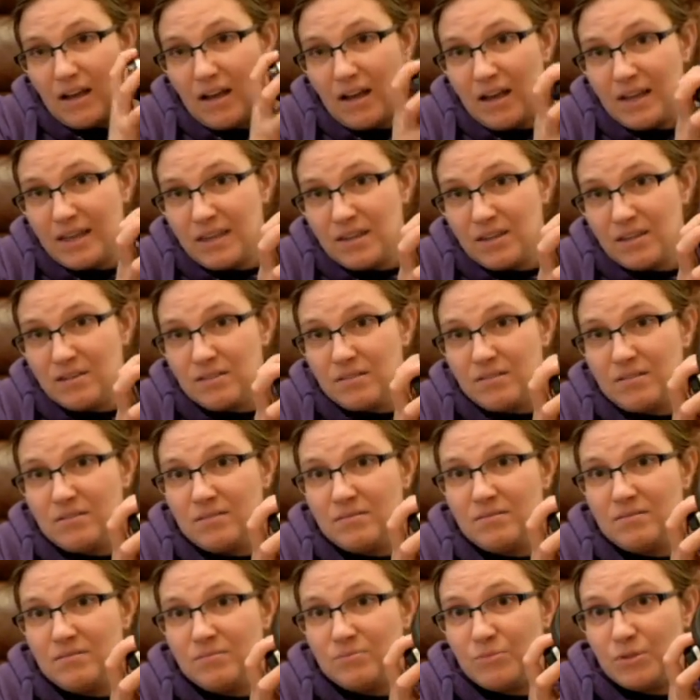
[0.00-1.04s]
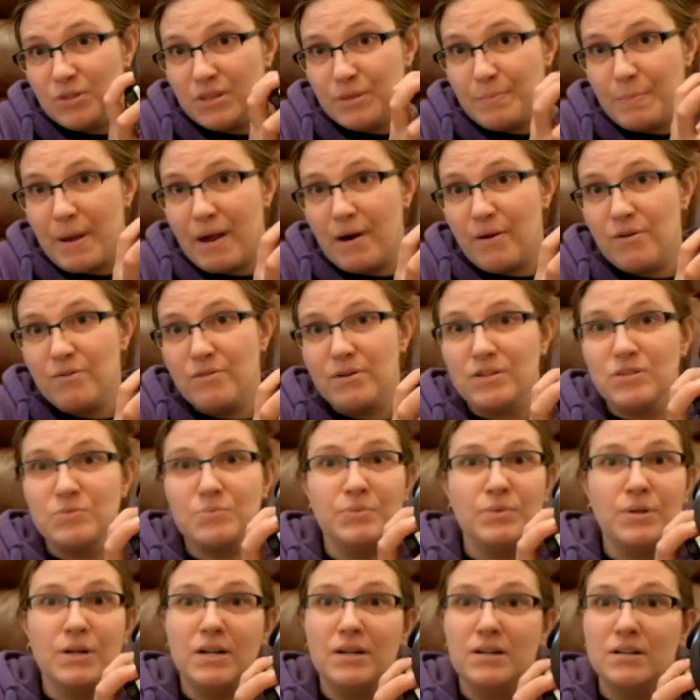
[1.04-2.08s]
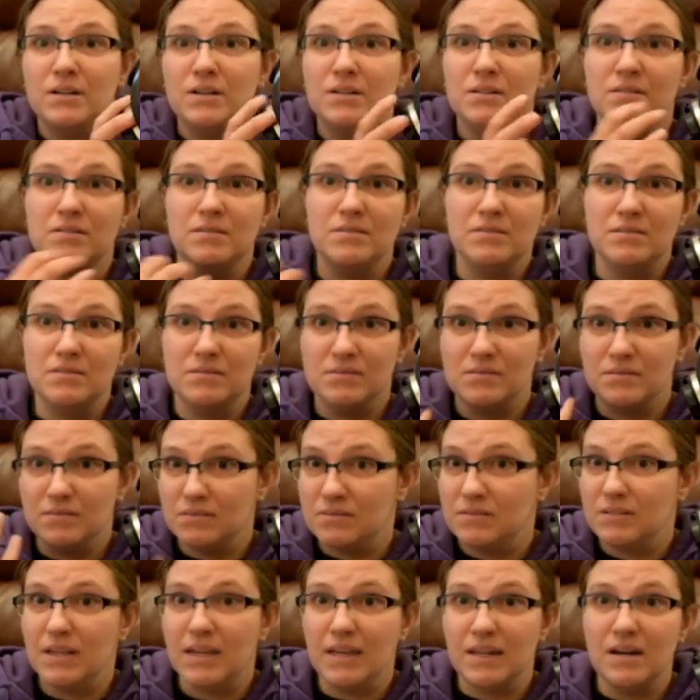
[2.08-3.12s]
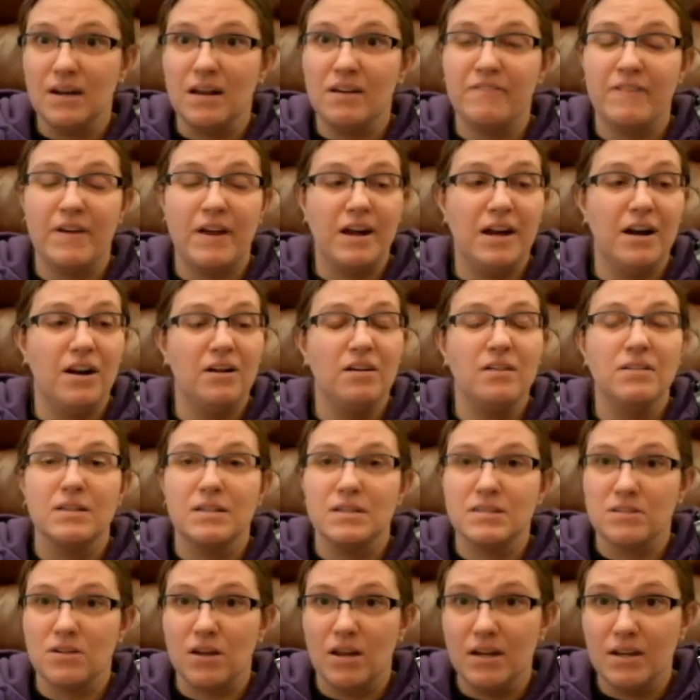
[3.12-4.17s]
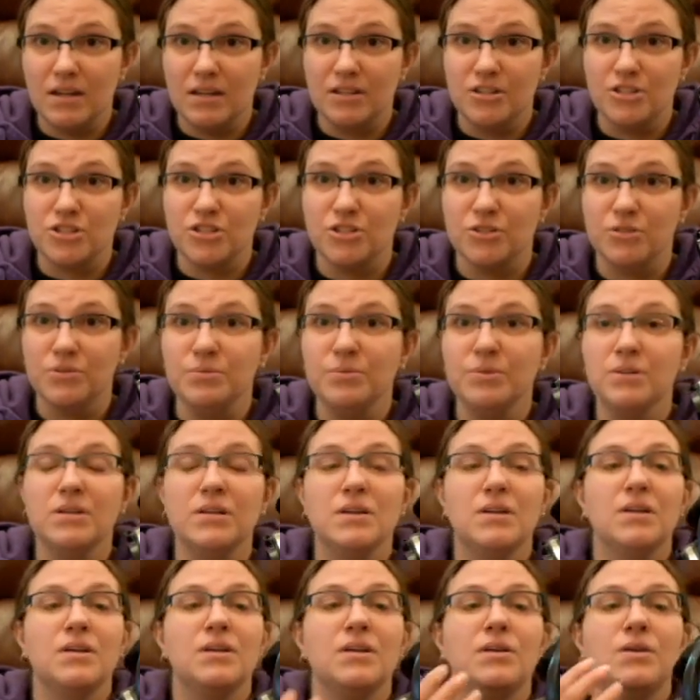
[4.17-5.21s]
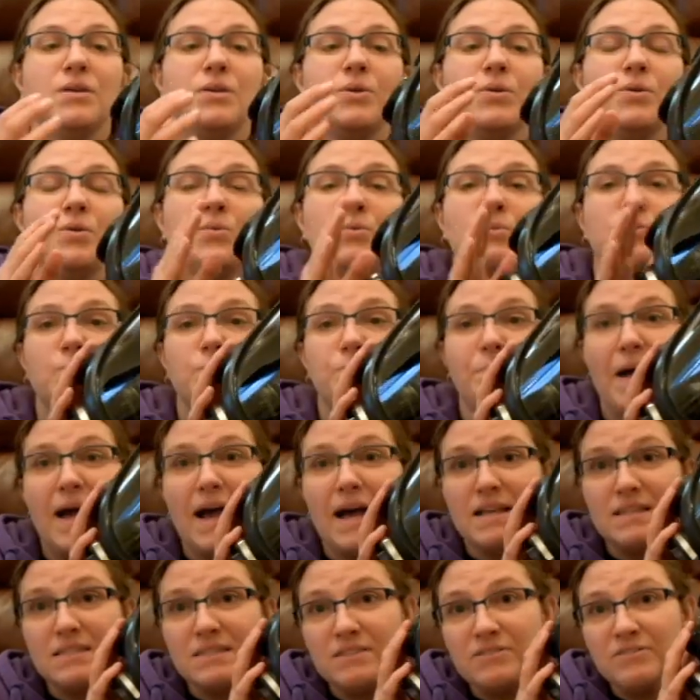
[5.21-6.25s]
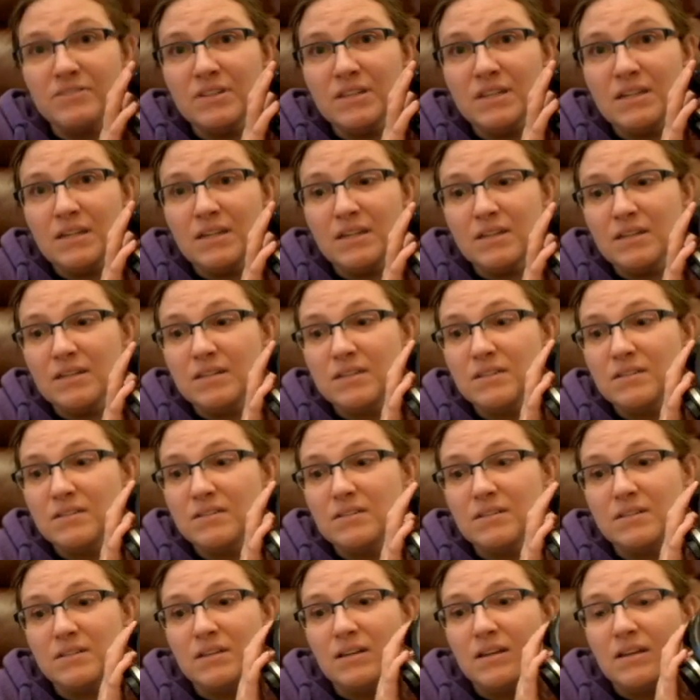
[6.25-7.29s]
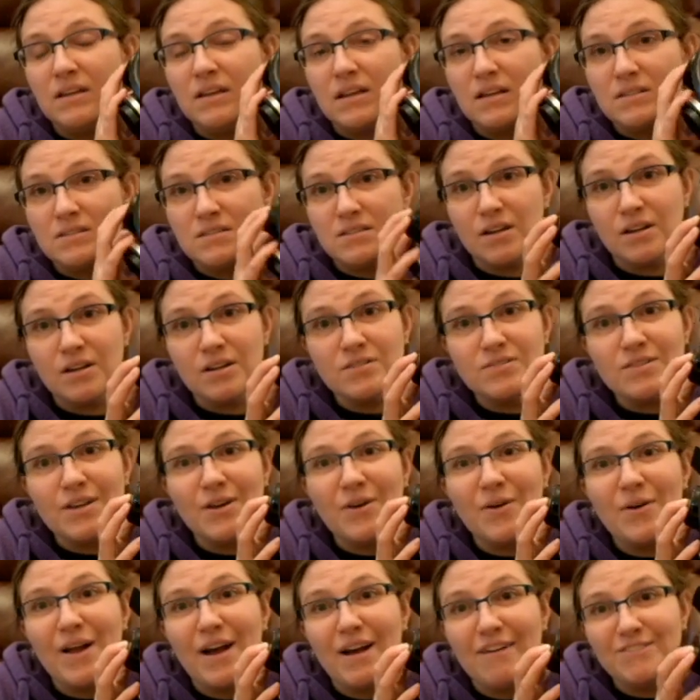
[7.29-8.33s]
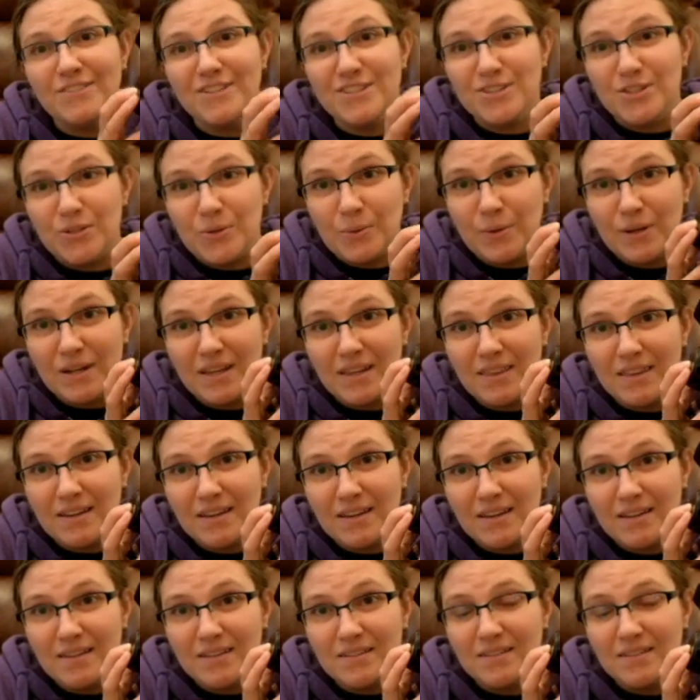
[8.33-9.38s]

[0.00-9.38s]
I can, with the powered respirator, get enough air. That's not an issue. Passively, as long as I don't have to do anything,